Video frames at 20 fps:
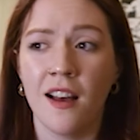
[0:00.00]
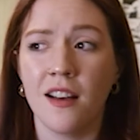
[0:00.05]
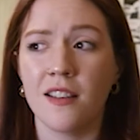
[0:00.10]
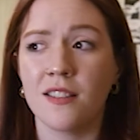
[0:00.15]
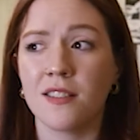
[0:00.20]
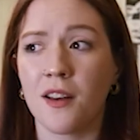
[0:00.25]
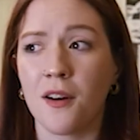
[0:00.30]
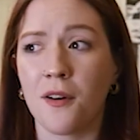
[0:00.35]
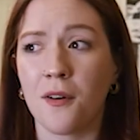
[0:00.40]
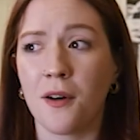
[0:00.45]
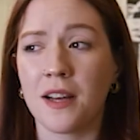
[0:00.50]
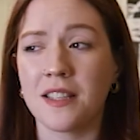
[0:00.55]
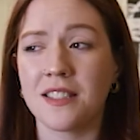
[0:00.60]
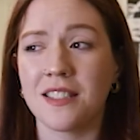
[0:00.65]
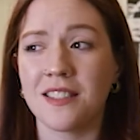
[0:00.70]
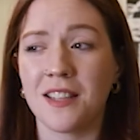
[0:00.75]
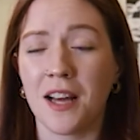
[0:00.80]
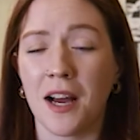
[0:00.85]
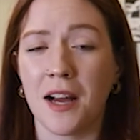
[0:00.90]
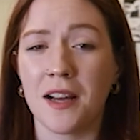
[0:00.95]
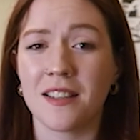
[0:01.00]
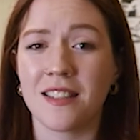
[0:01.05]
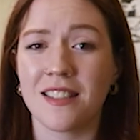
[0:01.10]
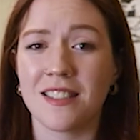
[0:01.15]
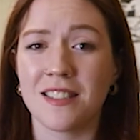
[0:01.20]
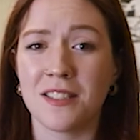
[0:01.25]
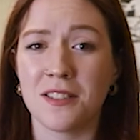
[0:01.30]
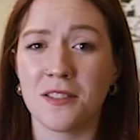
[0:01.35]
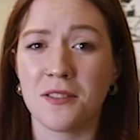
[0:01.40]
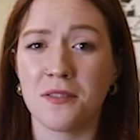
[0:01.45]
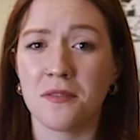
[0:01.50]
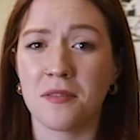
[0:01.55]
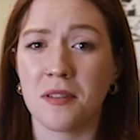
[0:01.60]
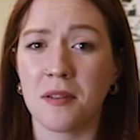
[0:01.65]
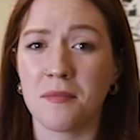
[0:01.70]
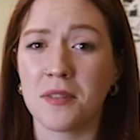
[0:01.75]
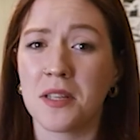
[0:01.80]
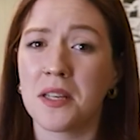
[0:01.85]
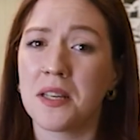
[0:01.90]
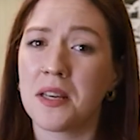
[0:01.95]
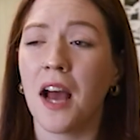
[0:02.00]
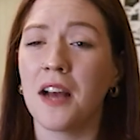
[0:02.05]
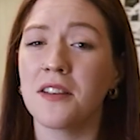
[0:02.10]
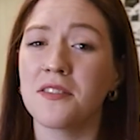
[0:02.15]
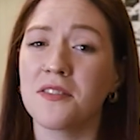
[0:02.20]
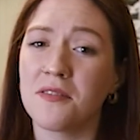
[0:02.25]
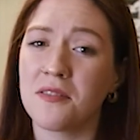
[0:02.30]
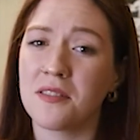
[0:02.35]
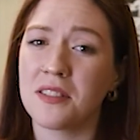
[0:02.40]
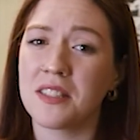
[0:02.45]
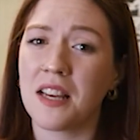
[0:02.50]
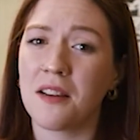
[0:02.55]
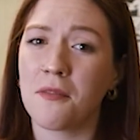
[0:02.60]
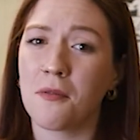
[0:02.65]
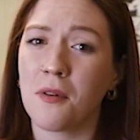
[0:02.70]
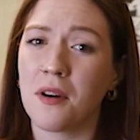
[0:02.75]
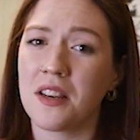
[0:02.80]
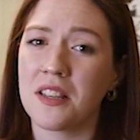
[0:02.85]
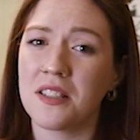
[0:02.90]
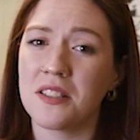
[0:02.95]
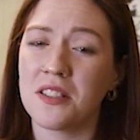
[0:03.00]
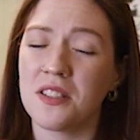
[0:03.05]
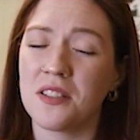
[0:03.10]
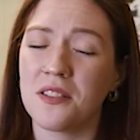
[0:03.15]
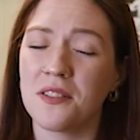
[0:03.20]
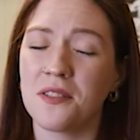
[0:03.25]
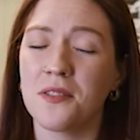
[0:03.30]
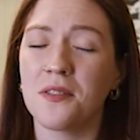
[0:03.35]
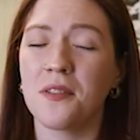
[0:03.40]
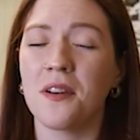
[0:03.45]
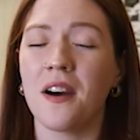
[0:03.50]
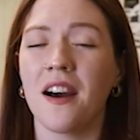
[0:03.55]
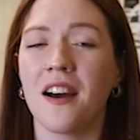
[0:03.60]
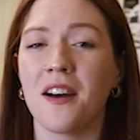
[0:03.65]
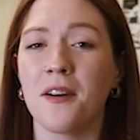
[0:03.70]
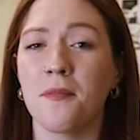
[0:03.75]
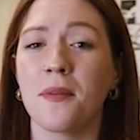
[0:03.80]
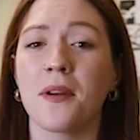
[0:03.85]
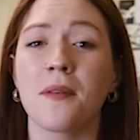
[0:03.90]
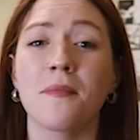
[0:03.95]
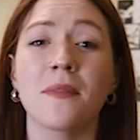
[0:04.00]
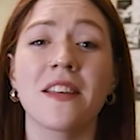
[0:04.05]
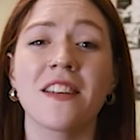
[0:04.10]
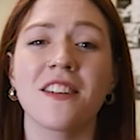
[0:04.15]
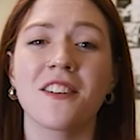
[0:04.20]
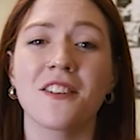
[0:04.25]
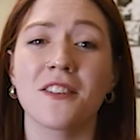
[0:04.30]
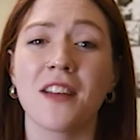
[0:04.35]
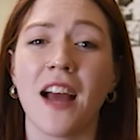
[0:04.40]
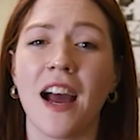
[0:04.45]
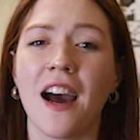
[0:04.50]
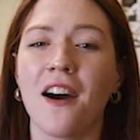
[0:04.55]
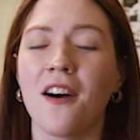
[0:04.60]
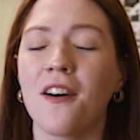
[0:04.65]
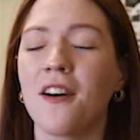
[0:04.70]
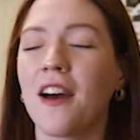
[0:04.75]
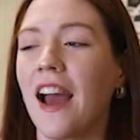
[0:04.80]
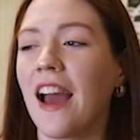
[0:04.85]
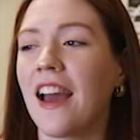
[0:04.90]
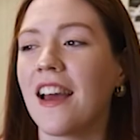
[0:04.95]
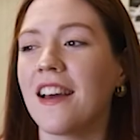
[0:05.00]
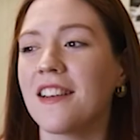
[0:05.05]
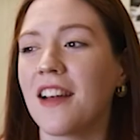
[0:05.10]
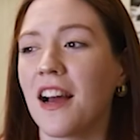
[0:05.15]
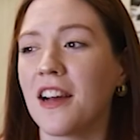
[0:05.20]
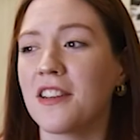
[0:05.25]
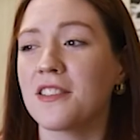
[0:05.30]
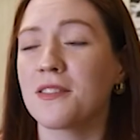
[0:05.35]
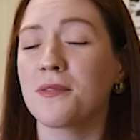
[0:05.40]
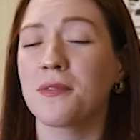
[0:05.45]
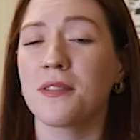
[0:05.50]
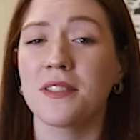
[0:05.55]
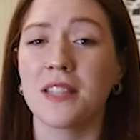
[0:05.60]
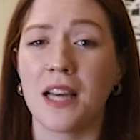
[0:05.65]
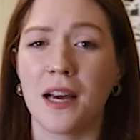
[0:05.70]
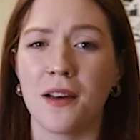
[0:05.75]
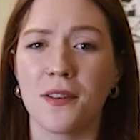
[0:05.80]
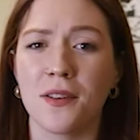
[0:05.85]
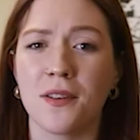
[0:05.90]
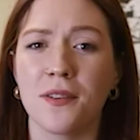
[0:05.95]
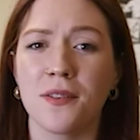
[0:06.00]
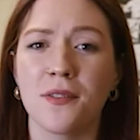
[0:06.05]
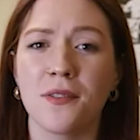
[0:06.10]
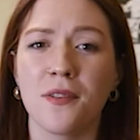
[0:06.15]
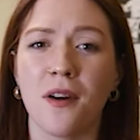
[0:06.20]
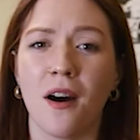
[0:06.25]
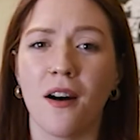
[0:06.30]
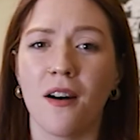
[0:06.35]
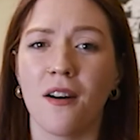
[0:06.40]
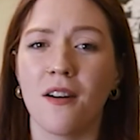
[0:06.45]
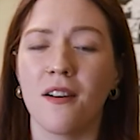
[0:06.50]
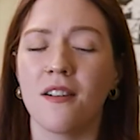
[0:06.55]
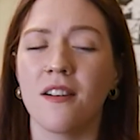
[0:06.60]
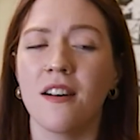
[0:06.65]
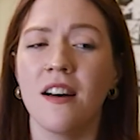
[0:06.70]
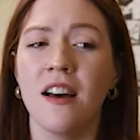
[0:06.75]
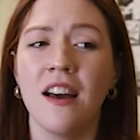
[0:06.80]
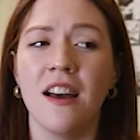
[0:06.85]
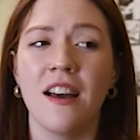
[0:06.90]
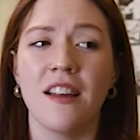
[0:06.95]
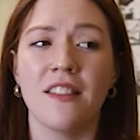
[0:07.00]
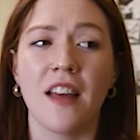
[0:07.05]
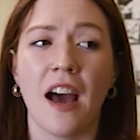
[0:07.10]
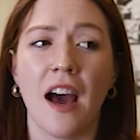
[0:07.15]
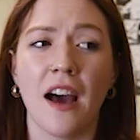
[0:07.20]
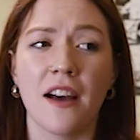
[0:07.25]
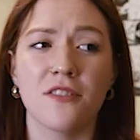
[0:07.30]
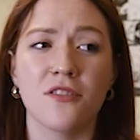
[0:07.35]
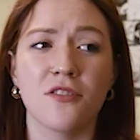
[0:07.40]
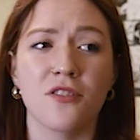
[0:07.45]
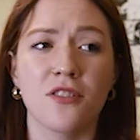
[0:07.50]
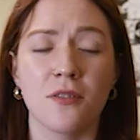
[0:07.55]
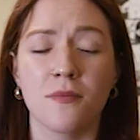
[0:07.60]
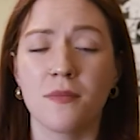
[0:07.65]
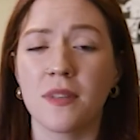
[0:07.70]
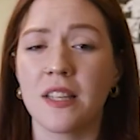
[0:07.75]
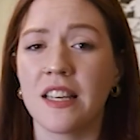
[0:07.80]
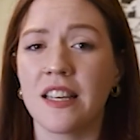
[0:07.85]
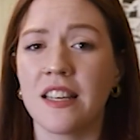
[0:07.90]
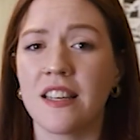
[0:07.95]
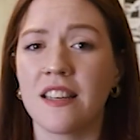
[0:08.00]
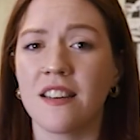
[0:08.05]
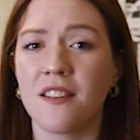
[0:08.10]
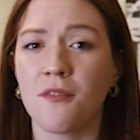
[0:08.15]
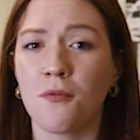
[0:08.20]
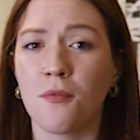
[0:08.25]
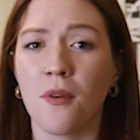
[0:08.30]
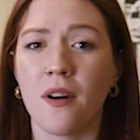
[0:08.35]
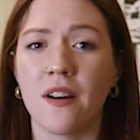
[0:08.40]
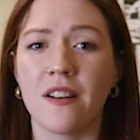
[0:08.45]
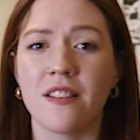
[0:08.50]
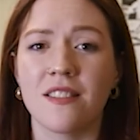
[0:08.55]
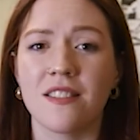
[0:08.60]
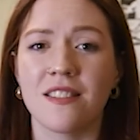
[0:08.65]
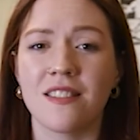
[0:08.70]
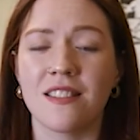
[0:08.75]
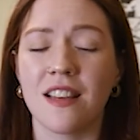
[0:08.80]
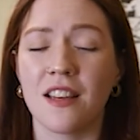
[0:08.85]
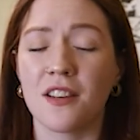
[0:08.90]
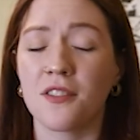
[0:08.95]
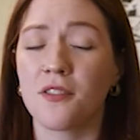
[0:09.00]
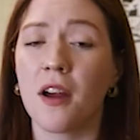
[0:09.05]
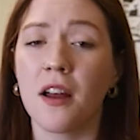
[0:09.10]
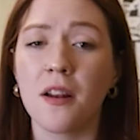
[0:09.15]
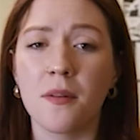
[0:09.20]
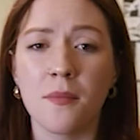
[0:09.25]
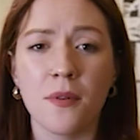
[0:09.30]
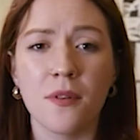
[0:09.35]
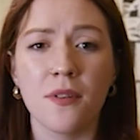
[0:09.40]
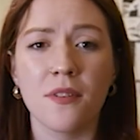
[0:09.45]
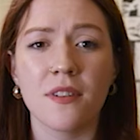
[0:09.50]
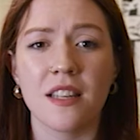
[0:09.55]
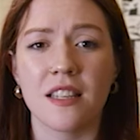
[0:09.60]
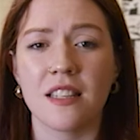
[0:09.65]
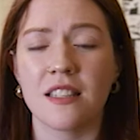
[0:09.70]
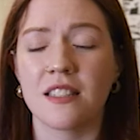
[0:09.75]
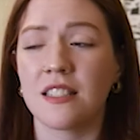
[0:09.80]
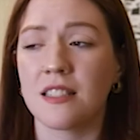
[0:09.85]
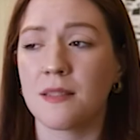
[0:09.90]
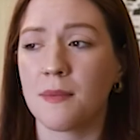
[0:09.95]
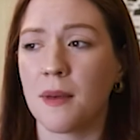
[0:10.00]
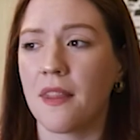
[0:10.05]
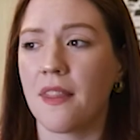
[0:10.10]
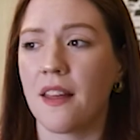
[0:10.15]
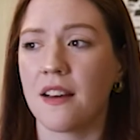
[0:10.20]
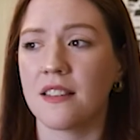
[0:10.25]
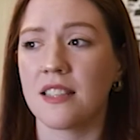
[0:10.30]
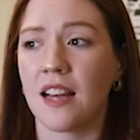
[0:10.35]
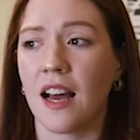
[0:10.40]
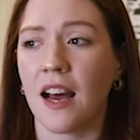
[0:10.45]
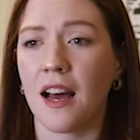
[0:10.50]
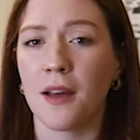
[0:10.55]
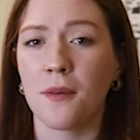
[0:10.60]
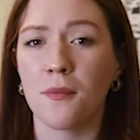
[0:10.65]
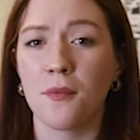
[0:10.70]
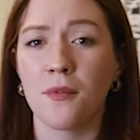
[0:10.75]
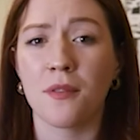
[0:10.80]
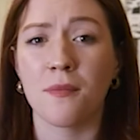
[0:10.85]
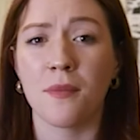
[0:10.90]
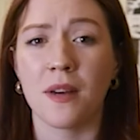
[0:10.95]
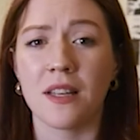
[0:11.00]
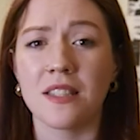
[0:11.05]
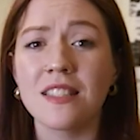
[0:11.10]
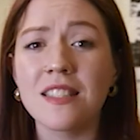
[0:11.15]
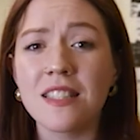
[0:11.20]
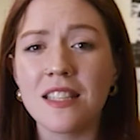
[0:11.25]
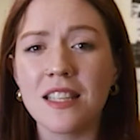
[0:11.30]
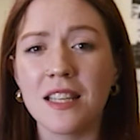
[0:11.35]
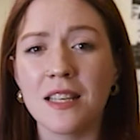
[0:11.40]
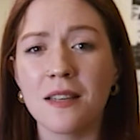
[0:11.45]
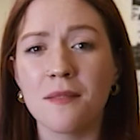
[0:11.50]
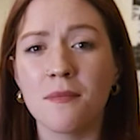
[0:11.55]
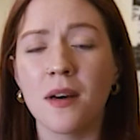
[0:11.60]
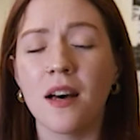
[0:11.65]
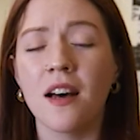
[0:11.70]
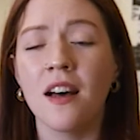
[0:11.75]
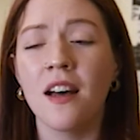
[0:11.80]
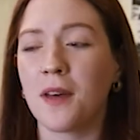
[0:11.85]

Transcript: So I did not get to do an update as soon as I wanted to, but I'm here now, and I just want to tell you all that Germany was incredible, getting to spend that time with my team.